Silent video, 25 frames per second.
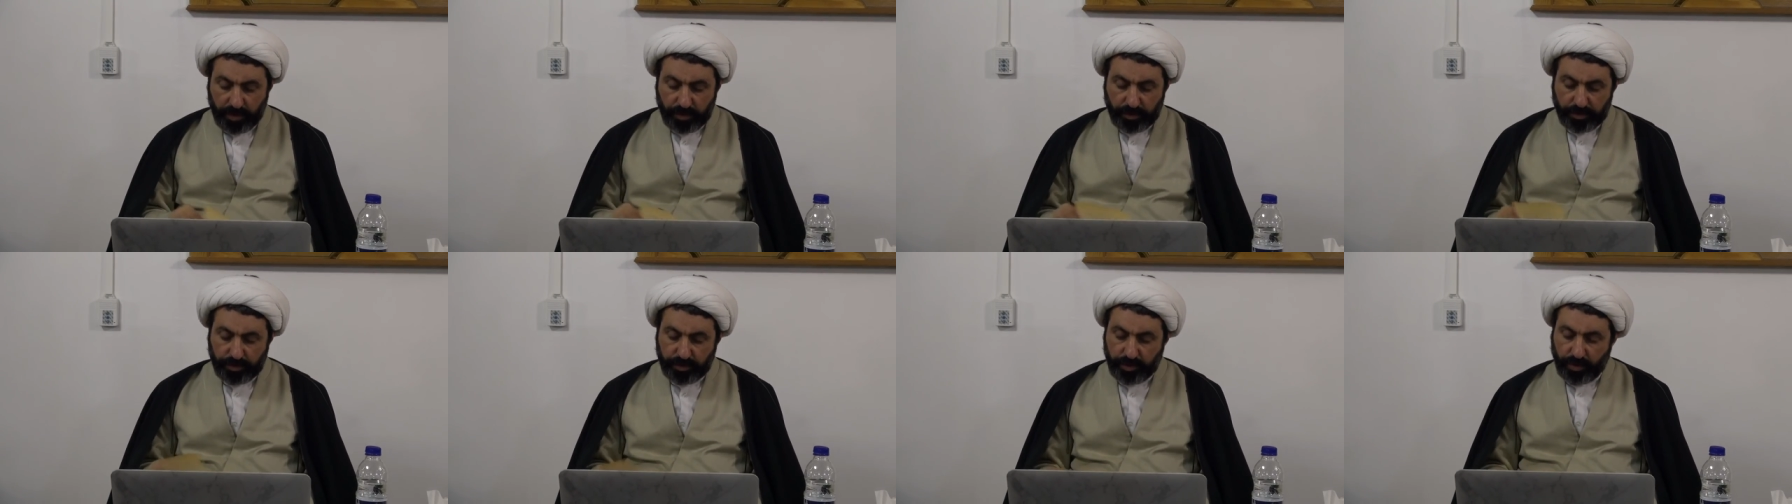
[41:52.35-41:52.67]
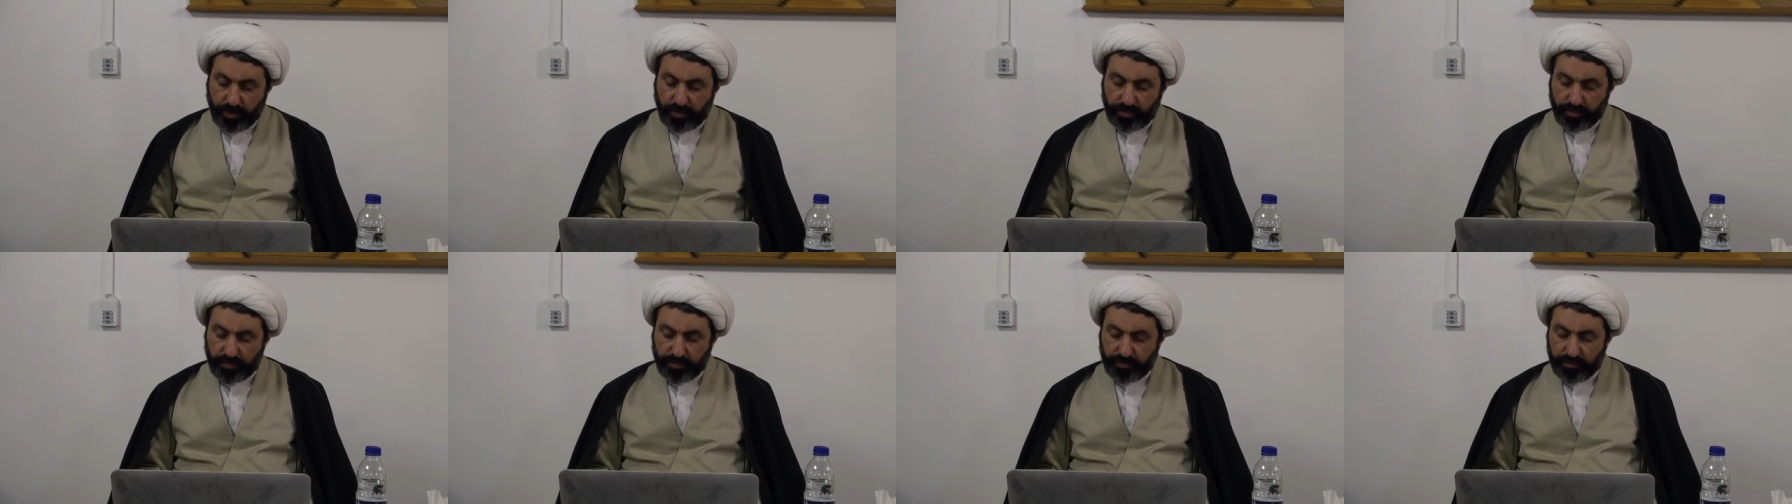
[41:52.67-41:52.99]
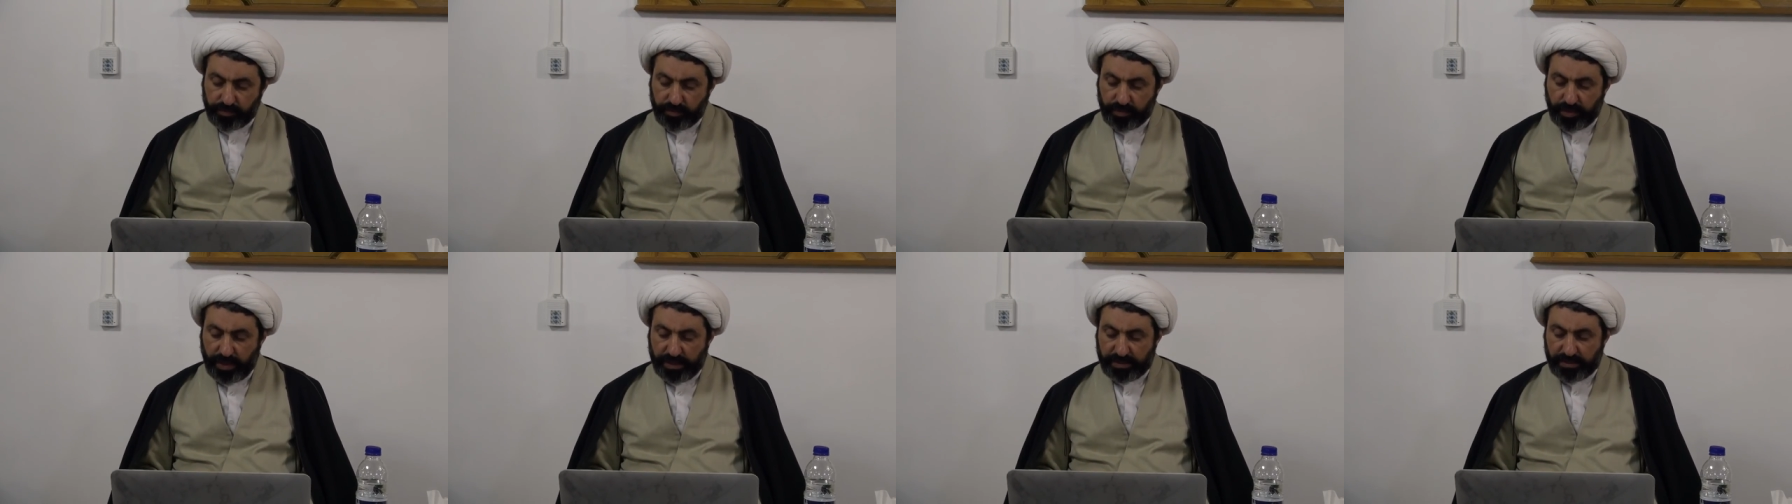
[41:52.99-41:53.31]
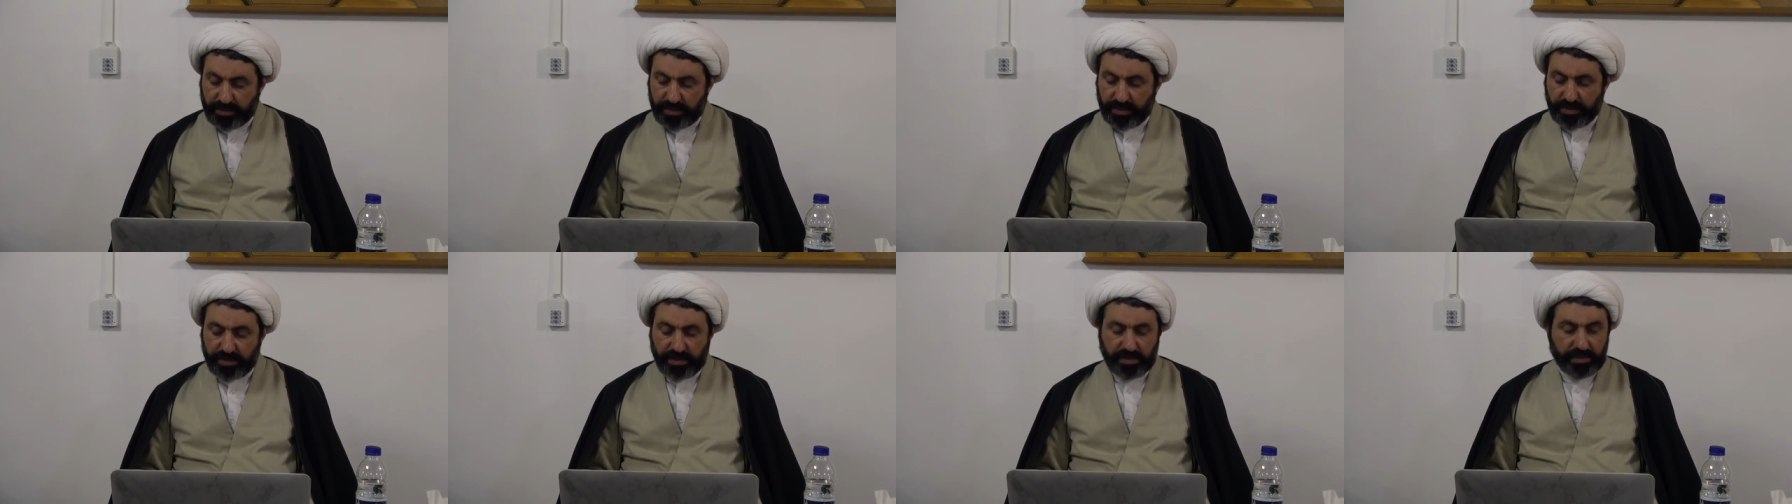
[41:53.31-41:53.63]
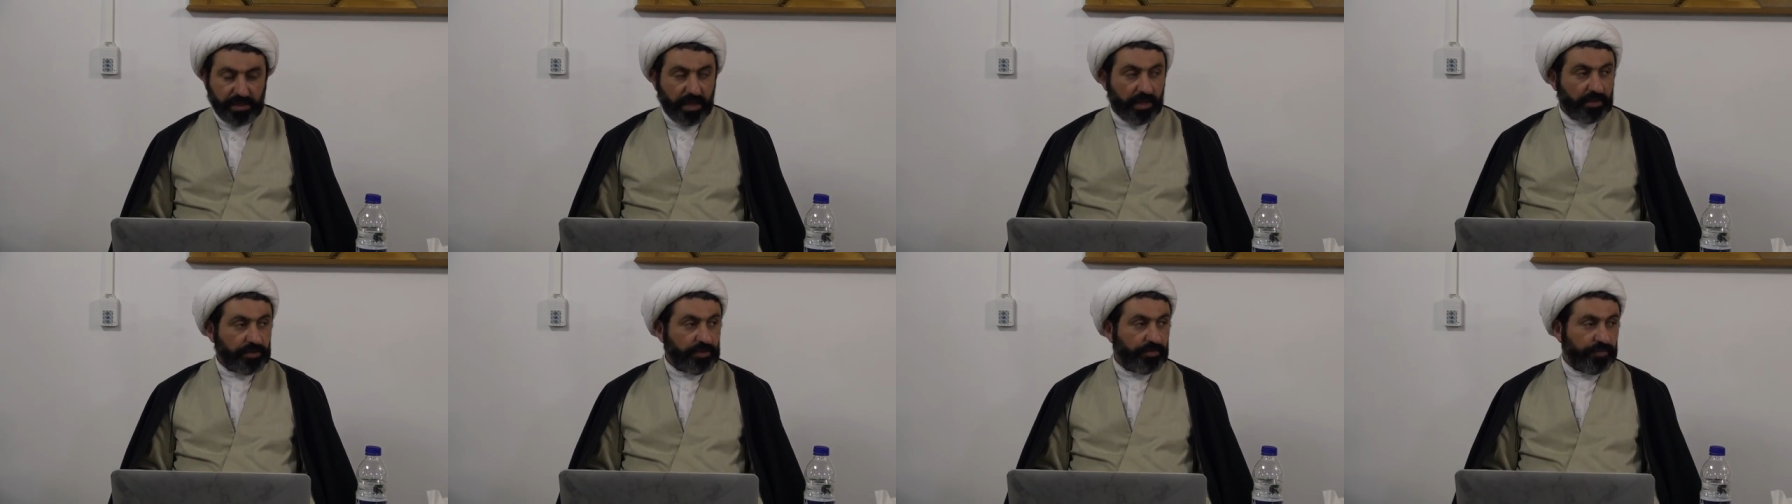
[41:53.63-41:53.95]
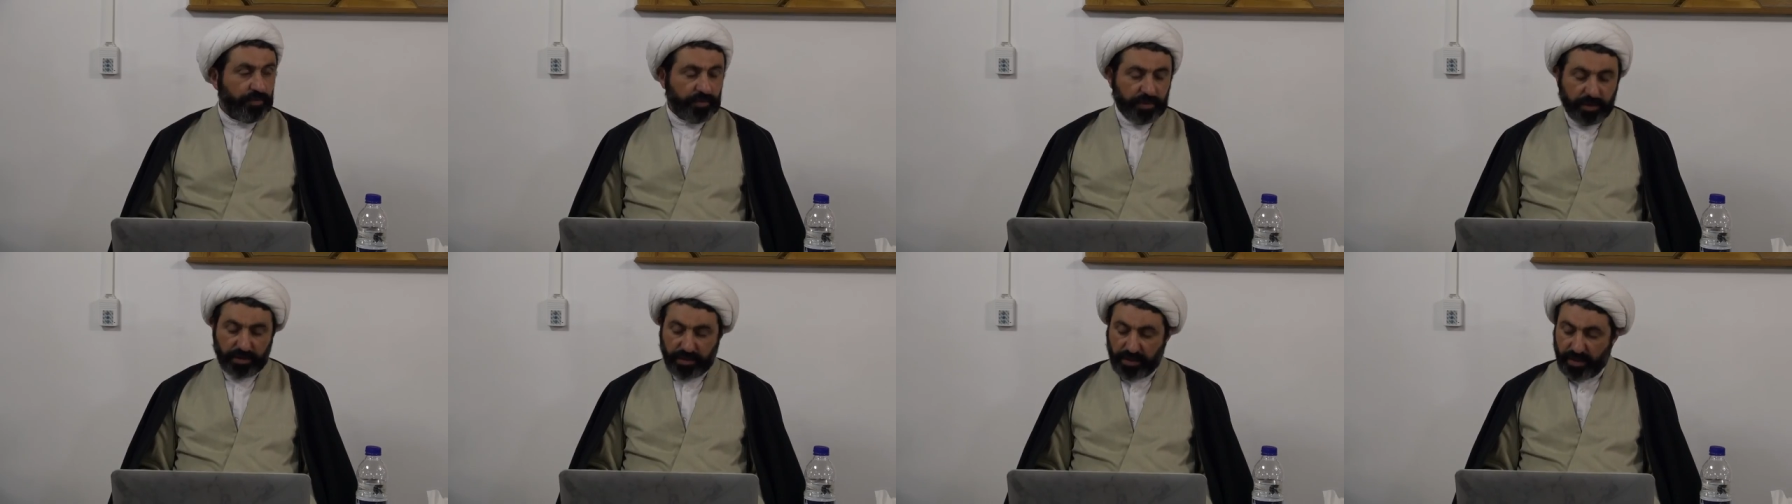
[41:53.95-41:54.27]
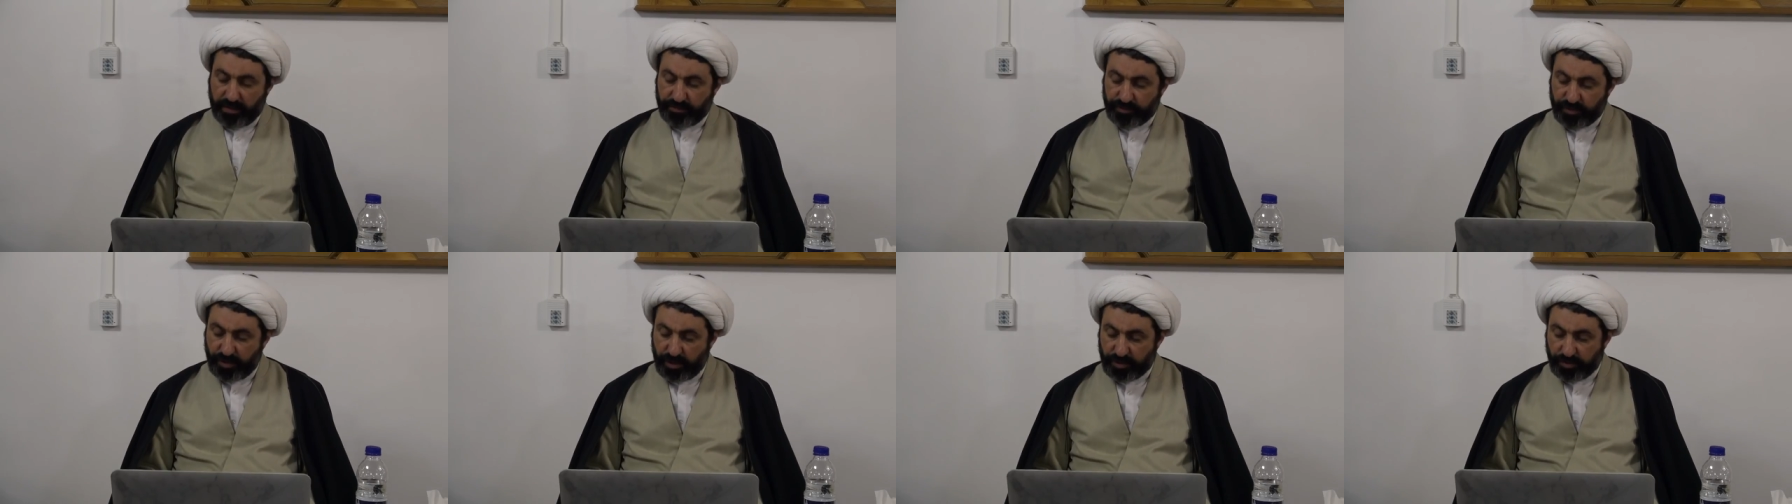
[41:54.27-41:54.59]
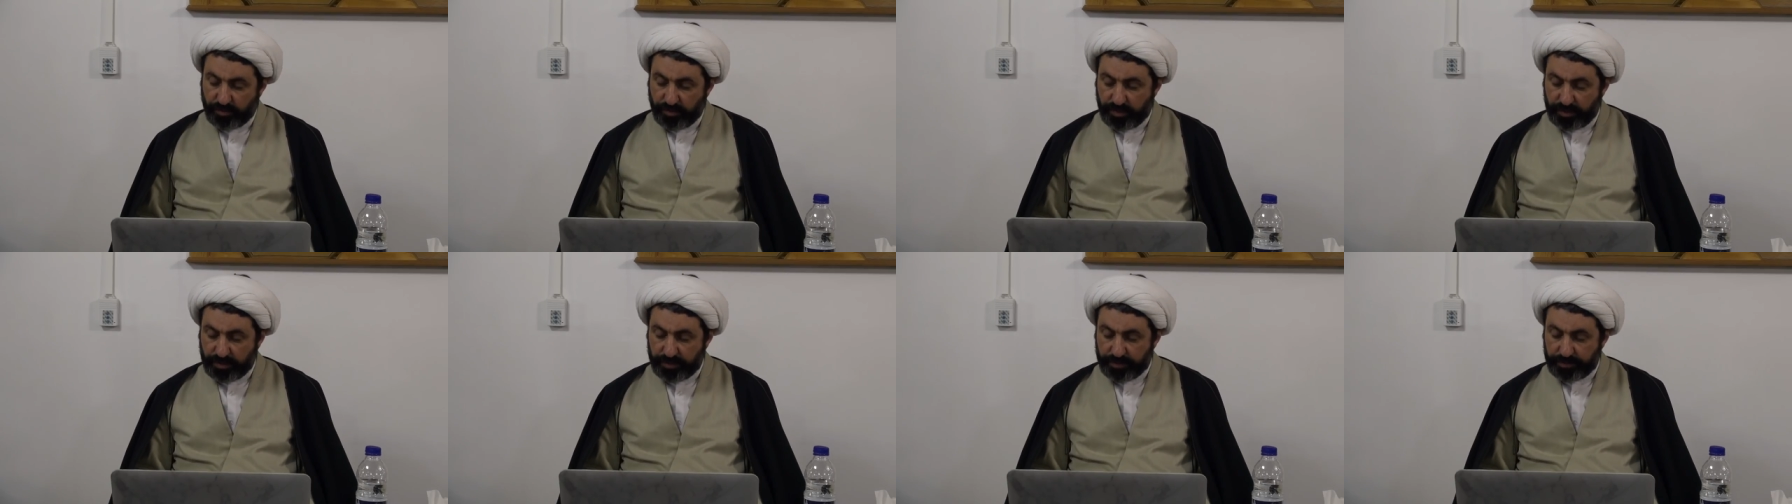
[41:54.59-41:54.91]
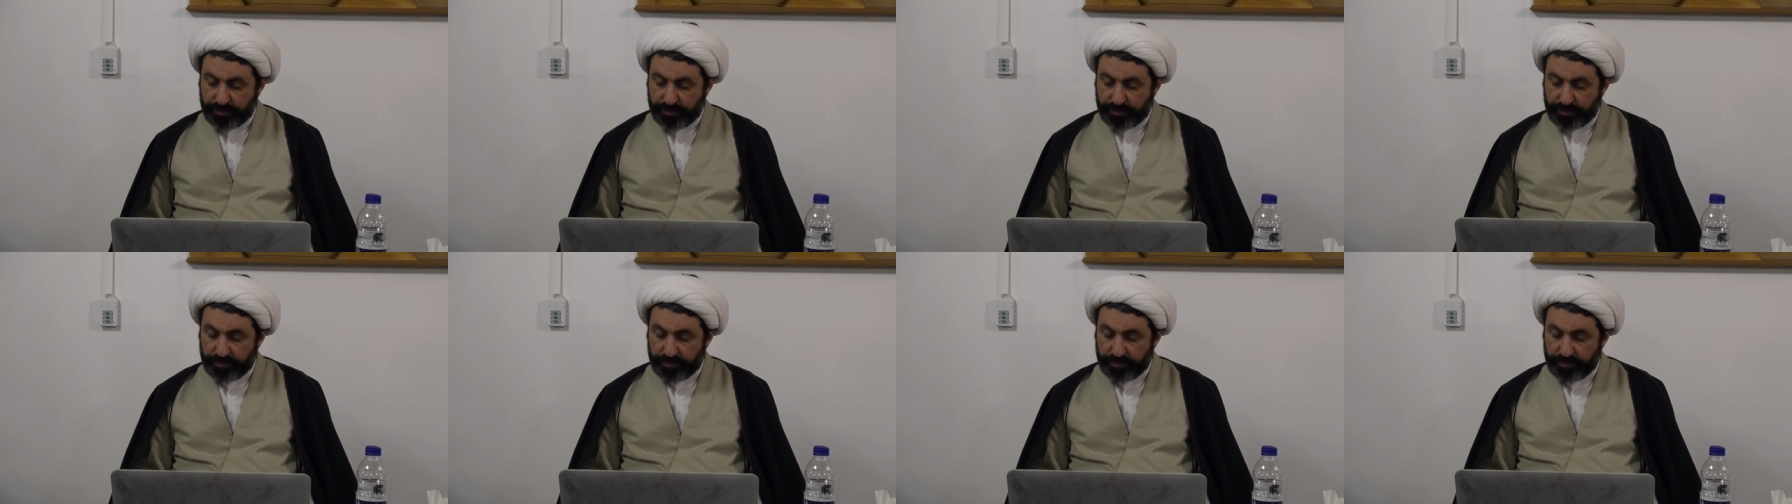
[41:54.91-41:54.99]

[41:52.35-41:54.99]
So justice is also for the day of judgment.